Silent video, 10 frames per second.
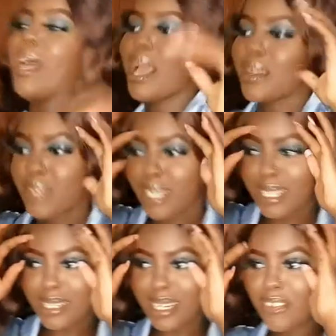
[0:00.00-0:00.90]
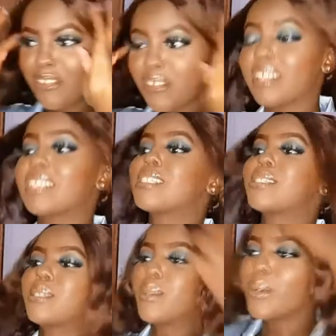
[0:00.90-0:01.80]
it really really feels
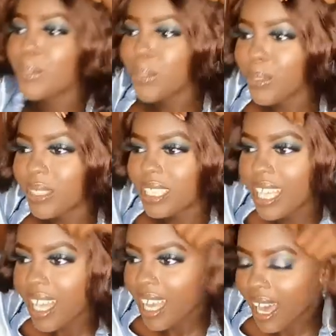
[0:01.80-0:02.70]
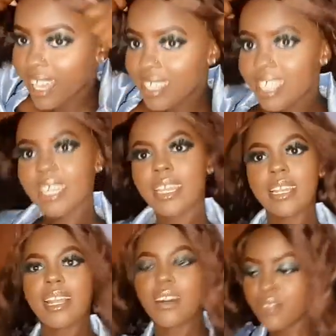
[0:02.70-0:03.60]
so good I think I
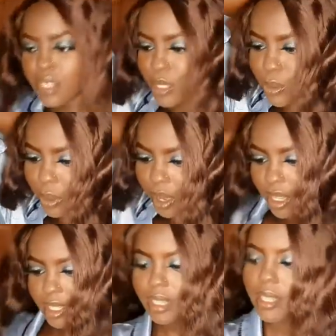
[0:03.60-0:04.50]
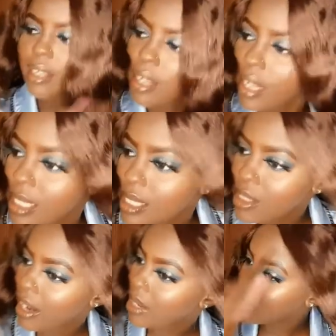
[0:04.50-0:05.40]
love this one let's
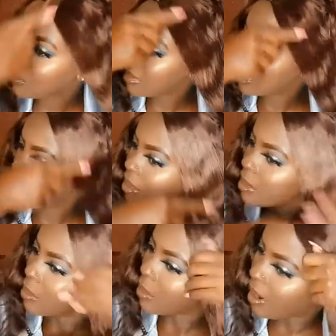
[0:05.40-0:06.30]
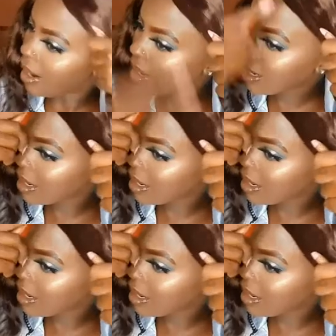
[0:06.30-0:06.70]
try and make it work